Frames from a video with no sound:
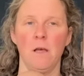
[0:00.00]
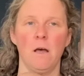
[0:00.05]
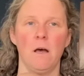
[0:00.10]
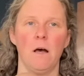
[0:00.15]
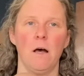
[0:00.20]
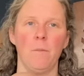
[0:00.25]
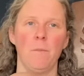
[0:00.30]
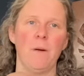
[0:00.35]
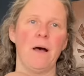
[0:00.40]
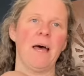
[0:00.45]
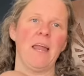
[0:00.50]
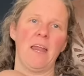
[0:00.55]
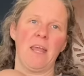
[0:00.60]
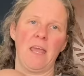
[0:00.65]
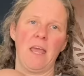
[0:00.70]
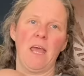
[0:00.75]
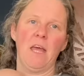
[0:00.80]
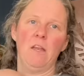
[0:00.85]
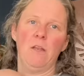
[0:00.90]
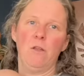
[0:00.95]
And
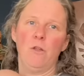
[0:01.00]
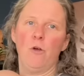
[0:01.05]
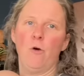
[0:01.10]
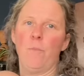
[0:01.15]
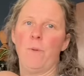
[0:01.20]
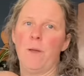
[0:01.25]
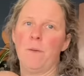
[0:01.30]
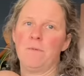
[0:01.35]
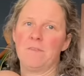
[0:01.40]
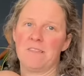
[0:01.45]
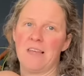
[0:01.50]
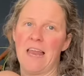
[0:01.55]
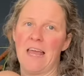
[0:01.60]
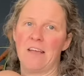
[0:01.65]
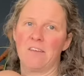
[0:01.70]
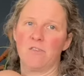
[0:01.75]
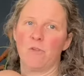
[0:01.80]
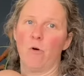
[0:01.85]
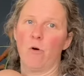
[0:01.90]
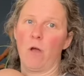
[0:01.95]
again, your baby's
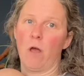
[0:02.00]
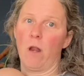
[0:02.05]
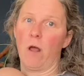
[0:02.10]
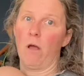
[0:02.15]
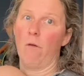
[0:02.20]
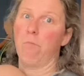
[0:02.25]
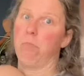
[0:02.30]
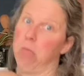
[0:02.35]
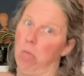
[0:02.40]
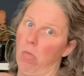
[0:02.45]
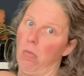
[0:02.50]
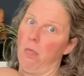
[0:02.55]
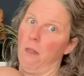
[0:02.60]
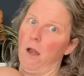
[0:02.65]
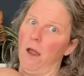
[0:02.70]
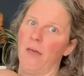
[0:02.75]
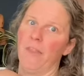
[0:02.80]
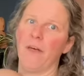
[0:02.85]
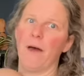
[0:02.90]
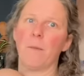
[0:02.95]
leg's not going to go
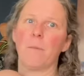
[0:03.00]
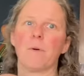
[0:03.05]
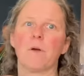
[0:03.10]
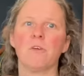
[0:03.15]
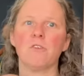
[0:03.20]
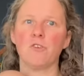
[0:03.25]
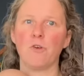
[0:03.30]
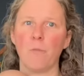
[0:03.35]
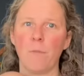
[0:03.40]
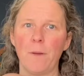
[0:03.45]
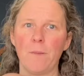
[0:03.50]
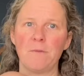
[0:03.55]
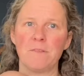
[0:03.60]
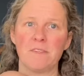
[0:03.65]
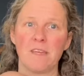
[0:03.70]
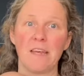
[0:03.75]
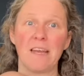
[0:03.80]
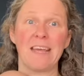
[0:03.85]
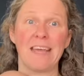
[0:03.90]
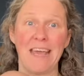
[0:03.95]
like that because your baby's
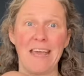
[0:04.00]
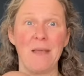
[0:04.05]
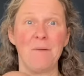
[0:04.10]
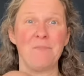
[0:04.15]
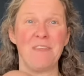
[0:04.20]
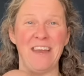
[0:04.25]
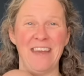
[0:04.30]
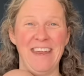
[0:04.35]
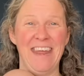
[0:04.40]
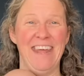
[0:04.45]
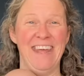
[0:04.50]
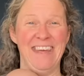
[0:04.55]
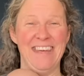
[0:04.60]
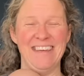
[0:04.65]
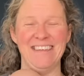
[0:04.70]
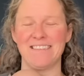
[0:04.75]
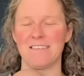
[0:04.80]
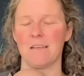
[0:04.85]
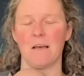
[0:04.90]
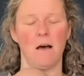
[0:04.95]
going to keep their
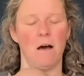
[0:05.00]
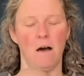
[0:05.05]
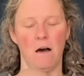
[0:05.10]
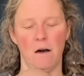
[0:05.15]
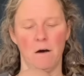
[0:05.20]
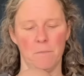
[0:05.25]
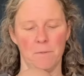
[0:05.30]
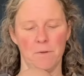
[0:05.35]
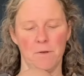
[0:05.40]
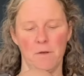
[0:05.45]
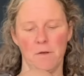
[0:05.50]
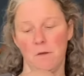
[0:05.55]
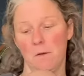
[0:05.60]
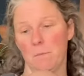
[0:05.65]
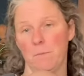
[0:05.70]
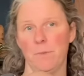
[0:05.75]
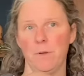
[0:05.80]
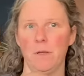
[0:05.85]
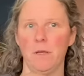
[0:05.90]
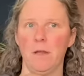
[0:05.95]
knees up.
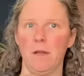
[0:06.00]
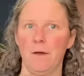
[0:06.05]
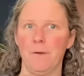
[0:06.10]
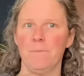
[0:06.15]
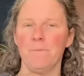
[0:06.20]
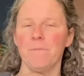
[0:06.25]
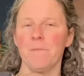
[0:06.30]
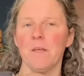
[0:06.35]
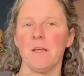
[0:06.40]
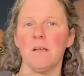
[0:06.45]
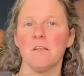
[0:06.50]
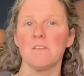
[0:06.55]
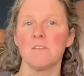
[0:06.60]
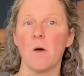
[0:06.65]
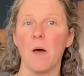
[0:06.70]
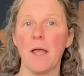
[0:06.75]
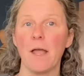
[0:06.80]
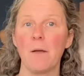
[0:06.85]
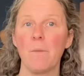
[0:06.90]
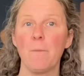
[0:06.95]
But, you know, so
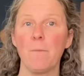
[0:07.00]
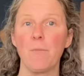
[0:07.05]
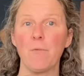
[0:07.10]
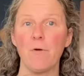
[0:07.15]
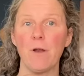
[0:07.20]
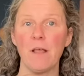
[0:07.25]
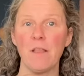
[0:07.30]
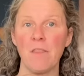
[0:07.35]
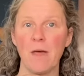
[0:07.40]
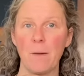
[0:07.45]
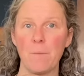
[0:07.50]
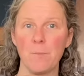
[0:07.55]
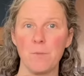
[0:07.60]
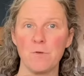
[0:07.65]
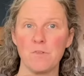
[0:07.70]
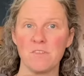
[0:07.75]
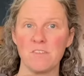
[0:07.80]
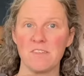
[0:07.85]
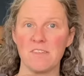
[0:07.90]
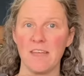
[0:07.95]
I can bring that
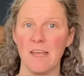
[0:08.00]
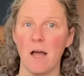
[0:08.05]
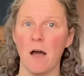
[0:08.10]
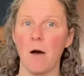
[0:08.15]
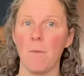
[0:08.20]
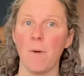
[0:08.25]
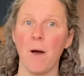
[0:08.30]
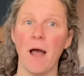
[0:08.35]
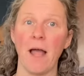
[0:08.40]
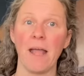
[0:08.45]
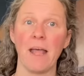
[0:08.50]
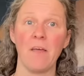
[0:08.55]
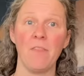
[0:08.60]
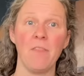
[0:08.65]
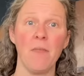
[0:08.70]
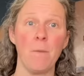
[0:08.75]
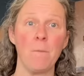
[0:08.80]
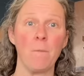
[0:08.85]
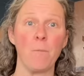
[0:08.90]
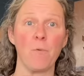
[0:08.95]
booster seat up. I can
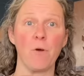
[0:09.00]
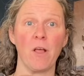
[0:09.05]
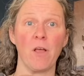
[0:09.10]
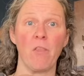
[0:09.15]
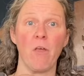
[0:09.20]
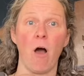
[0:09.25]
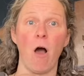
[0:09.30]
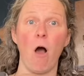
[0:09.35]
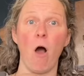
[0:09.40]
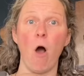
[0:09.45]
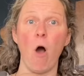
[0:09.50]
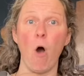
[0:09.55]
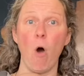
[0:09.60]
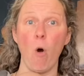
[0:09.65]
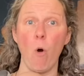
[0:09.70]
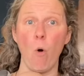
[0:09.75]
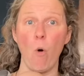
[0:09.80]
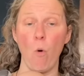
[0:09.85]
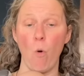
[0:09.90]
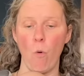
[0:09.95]
then bring the
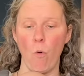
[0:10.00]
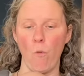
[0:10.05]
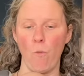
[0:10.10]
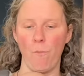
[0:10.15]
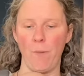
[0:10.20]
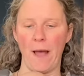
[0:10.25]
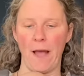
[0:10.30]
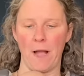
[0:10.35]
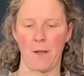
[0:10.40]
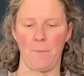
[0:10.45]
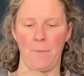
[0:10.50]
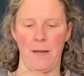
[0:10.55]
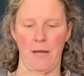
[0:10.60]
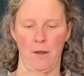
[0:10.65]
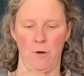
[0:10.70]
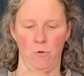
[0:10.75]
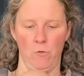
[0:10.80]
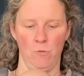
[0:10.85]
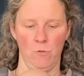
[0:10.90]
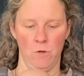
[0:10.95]
whole back
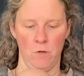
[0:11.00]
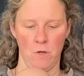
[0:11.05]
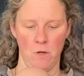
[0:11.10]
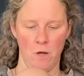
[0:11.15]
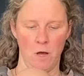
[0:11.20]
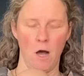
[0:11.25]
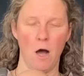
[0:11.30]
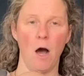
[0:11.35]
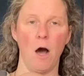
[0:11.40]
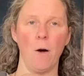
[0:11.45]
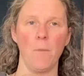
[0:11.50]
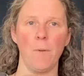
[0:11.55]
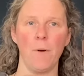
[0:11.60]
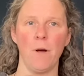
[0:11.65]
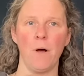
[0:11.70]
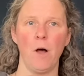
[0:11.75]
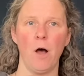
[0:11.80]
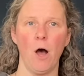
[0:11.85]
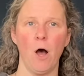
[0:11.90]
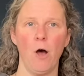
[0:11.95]
panel up
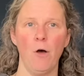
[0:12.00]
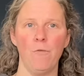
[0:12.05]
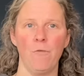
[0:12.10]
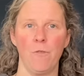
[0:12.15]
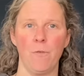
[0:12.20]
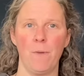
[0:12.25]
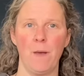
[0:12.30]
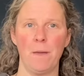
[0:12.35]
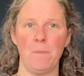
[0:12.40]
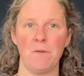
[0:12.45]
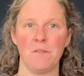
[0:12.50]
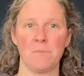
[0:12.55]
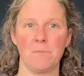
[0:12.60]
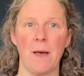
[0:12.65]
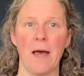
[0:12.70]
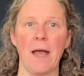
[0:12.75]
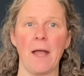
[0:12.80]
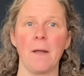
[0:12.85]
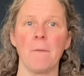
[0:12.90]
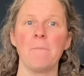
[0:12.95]
over the baby's
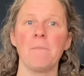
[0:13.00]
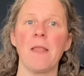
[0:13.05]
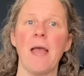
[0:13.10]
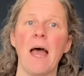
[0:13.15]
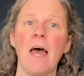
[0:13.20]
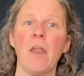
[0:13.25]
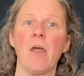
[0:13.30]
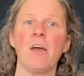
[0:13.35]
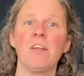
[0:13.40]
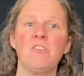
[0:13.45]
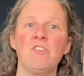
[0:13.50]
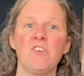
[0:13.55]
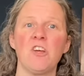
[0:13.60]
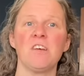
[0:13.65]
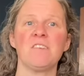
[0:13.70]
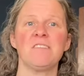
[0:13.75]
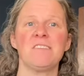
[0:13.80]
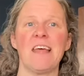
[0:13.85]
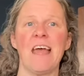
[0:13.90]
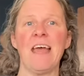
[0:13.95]
back. And I
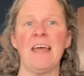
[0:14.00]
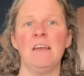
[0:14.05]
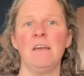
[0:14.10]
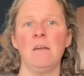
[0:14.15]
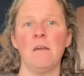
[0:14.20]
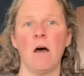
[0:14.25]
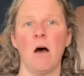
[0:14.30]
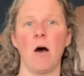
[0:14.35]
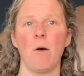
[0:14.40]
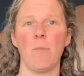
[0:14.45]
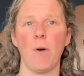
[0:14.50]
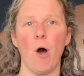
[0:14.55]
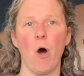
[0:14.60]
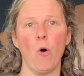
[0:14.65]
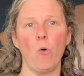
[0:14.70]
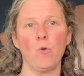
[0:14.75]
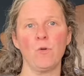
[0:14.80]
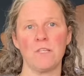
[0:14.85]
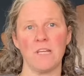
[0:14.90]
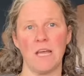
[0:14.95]
just end up
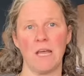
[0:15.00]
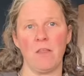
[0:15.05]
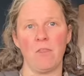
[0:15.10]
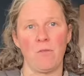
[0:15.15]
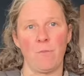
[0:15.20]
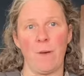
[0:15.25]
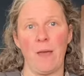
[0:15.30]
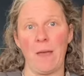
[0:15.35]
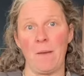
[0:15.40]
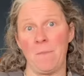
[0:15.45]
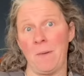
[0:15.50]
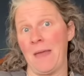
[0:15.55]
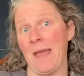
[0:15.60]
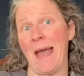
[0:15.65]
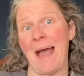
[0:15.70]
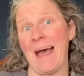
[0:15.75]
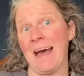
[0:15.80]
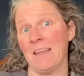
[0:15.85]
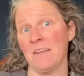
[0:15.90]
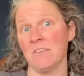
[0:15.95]
holding the baby
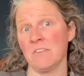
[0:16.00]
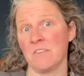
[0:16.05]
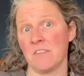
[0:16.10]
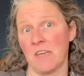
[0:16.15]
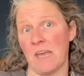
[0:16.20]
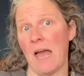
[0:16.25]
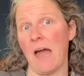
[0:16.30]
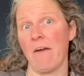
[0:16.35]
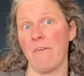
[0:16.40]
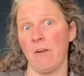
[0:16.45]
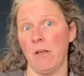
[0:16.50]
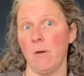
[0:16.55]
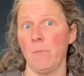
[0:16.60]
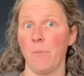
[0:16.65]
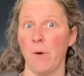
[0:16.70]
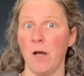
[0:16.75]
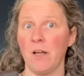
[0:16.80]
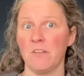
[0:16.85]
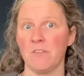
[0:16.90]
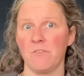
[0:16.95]
and the carrier
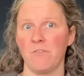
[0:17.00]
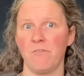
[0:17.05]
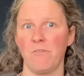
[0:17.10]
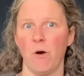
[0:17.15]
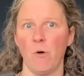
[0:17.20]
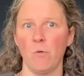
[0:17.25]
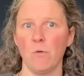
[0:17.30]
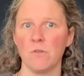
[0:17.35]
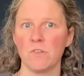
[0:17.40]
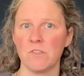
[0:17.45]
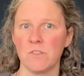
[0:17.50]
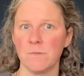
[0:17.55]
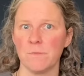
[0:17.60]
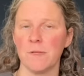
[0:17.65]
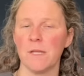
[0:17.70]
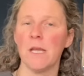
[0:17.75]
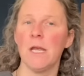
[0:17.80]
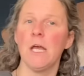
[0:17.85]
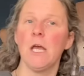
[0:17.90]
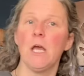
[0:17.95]
by default.
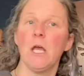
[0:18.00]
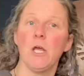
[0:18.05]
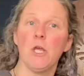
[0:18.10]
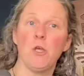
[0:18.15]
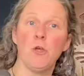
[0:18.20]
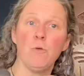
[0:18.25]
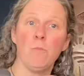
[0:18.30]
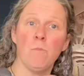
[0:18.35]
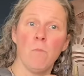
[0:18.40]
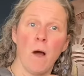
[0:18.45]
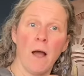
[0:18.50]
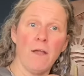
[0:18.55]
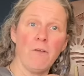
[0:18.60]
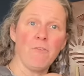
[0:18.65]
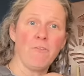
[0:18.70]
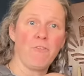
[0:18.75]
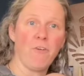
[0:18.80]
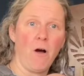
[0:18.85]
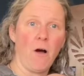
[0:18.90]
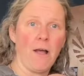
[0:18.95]
You might
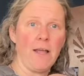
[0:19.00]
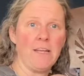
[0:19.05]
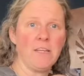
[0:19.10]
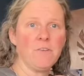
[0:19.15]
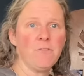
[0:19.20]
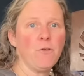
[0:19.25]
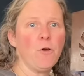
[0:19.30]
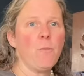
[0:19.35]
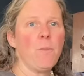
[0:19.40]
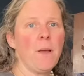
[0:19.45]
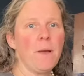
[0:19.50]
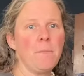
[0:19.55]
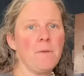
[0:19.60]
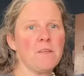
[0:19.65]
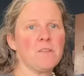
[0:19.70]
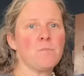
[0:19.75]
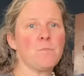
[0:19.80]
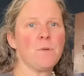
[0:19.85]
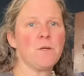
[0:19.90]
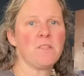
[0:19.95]
find, if your baby
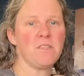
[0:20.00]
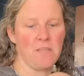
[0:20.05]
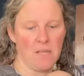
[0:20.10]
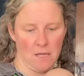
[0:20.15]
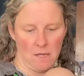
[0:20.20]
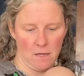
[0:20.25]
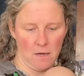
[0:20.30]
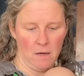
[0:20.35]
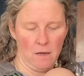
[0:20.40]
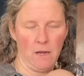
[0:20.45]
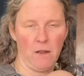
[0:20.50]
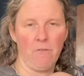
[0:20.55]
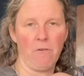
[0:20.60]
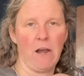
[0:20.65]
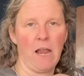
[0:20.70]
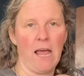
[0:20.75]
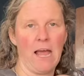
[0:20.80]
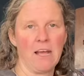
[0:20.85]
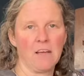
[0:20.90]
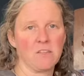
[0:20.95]
is particularly
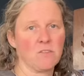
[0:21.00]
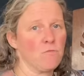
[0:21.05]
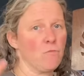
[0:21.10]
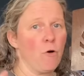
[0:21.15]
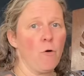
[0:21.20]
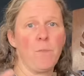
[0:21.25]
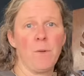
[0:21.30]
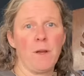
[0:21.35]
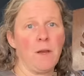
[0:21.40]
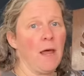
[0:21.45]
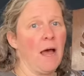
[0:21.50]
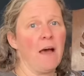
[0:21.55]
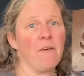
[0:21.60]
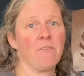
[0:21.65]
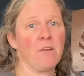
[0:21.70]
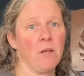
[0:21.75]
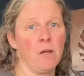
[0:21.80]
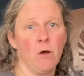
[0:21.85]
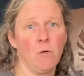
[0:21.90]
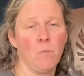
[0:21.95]
relaxed, Robin,
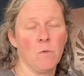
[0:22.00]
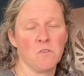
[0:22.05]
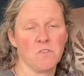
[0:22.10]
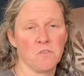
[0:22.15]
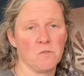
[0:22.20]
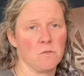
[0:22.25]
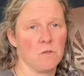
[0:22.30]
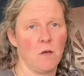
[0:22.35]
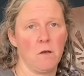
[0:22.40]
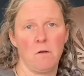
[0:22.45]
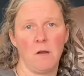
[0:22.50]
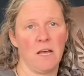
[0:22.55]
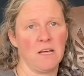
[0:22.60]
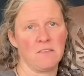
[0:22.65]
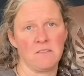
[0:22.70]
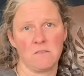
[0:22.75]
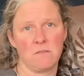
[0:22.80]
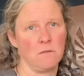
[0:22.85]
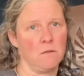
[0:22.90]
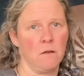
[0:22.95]
having no muscle tone,
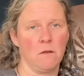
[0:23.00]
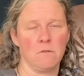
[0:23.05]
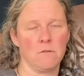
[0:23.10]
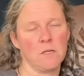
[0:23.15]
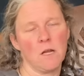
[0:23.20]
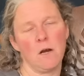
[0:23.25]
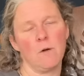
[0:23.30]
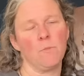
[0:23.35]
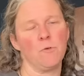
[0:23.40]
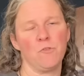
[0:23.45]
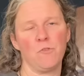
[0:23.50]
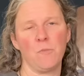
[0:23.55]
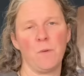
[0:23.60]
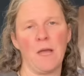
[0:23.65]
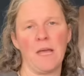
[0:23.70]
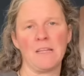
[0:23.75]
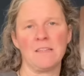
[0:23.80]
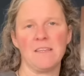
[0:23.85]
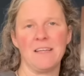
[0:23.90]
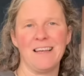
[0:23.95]
has, you know, terrible
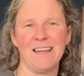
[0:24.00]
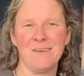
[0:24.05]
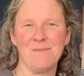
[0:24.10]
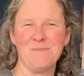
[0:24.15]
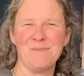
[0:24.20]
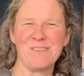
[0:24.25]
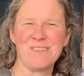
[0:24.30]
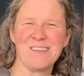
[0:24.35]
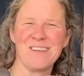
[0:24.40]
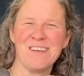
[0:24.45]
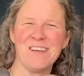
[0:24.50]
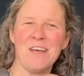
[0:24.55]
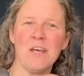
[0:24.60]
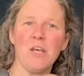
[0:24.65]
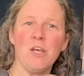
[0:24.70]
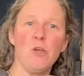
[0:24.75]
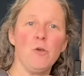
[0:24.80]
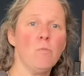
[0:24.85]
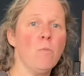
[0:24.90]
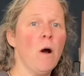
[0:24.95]
spaghetti limbs,
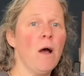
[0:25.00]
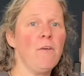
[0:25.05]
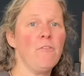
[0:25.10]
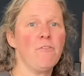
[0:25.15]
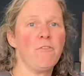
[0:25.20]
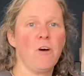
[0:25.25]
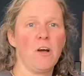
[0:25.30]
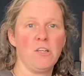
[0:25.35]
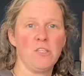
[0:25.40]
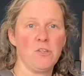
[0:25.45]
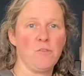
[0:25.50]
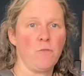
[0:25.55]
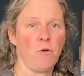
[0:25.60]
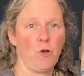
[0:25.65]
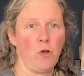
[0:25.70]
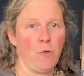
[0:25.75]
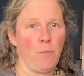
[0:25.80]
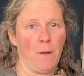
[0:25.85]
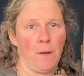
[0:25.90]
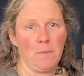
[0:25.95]
you might find you've
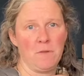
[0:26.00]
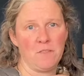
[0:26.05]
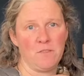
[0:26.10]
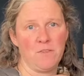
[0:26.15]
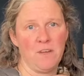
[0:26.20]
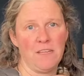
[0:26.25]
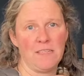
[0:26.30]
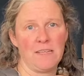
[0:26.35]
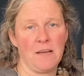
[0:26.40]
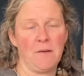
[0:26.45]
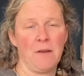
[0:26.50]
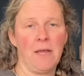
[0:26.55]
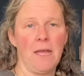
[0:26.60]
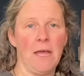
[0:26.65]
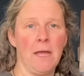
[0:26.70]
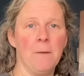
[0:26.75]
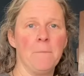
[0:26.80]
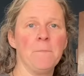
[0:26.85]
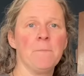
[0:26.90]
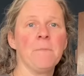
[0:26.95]
got your baby's feet down
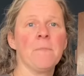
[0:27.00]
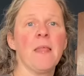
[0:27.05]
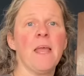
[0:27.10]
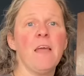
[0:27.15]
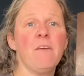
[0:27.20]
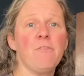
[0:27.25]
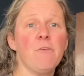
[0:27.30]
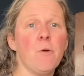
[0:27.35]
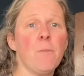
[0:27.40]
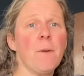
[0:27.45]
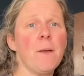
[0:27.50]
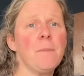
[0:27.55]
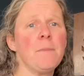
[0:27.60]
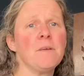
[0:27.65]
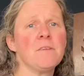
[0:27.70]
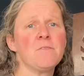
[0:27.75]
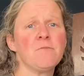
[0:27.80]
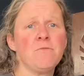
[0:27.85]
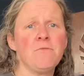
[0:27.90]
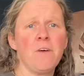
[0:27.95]
here. If your baby
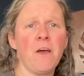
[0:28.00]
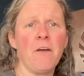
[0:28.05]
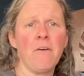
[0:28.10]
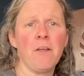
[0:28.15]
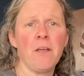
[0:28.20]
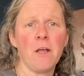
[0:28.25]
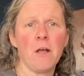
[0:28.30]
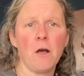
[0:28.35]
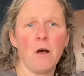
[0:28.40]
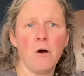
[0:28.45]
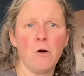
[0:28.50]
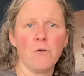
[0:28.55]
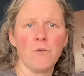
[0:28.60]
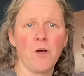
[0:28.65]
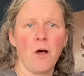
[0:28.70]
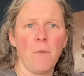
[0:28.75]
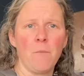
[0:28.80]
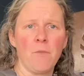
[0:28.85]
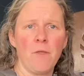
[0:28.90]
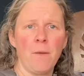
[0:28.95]
is very curled
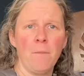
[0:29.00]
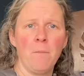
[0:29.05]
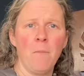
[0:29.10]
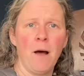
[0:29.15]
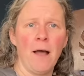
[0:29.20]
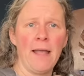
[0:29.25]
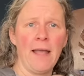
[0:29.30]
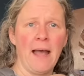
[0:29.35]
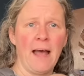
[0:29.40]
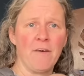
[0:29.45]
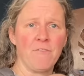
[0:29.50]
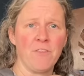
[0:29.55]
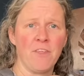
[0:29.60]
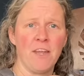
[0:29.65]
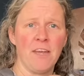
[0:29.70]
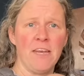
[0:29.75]
up, they might have their